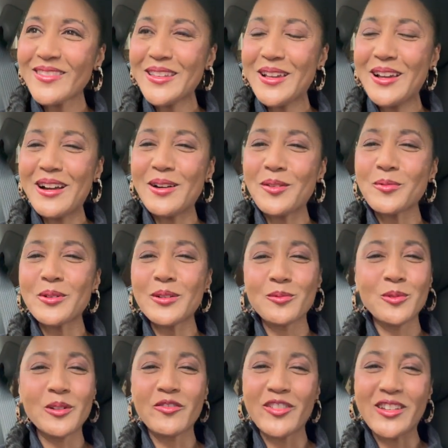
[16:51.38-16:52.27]

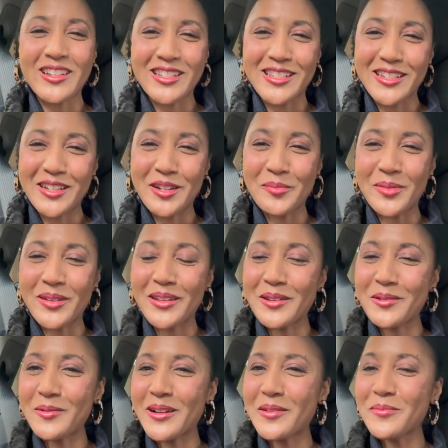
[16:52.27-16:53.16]
We're finishing up
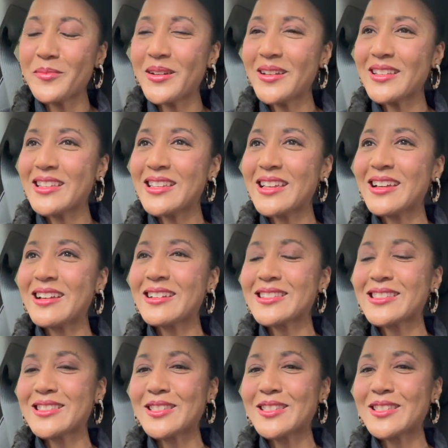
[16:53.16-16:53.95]
anyway, but yeah.